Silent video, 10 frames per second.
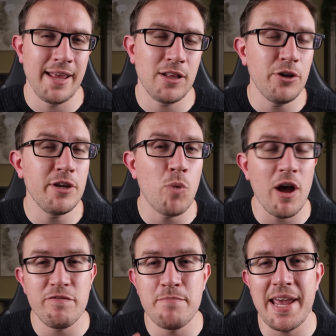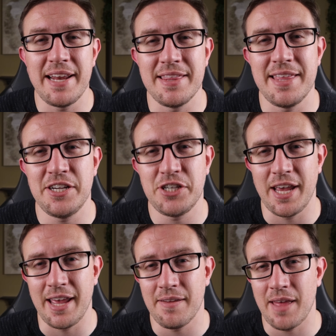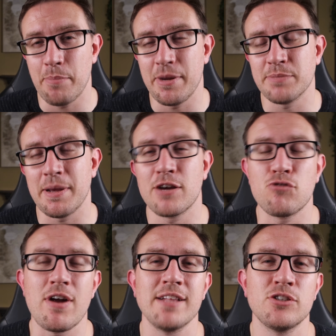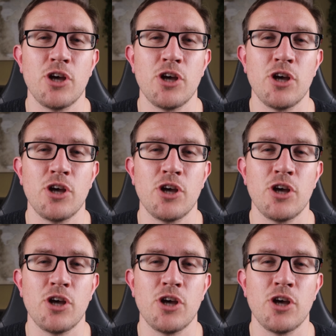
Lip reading: Including what I've made this year, it brings my grand